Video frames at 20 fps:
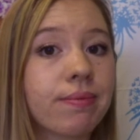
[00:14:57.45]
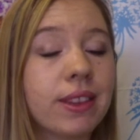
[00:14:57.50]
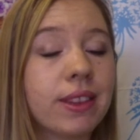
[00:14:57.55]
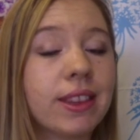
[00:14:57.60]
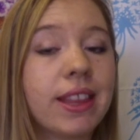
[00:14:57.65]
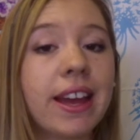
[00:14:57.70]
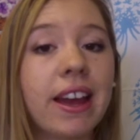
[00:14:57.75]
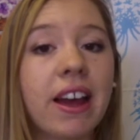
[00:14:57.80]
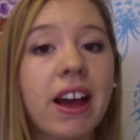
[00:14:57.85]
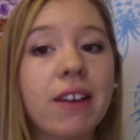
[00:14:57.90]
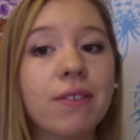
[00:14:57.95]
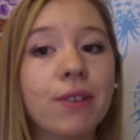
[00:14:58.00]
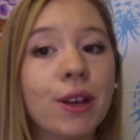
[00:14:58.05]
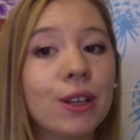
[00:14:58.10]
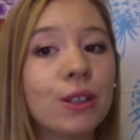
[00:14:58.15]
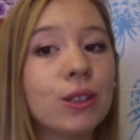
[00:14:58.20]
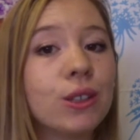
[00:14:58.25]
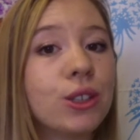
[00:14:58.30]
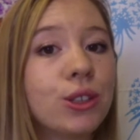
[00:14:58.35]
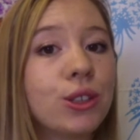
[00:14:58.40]
They have
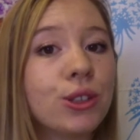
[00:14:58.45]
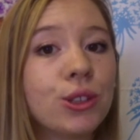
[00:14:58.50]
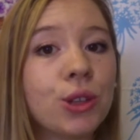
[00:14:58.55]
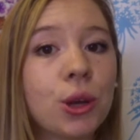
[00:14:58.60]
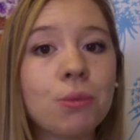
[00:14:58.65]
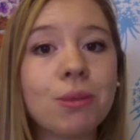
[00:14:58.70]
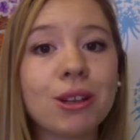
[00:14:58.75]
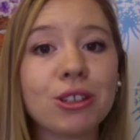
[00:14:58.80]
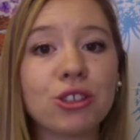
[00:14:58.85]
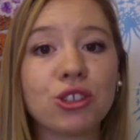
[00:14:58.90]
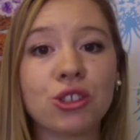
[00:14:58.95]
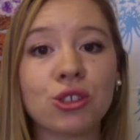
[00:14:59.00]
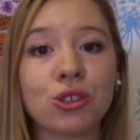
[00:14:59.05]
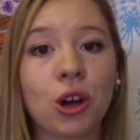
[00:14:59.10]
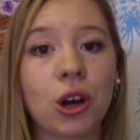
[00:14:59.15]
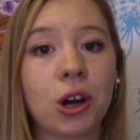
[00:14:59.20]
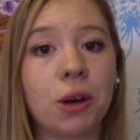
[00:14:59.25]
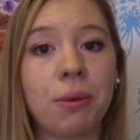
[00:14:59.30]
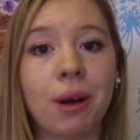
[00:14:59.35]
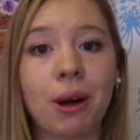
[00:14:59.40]
so much to
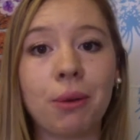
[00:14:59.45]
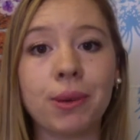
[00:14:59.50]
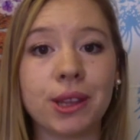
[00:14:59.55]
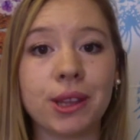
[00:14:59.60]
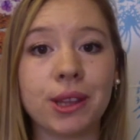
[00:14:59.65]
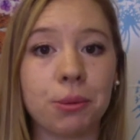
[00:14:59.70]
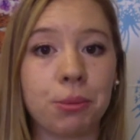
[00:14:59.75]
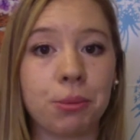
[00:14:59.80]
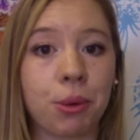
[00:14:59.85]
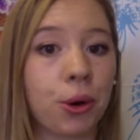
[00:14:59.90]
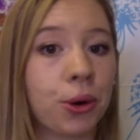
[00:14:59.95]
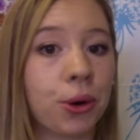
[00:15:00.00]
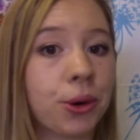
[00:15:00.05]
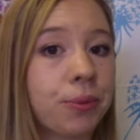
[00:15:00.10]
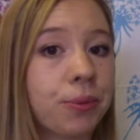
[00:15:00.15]
talk about when they're broke.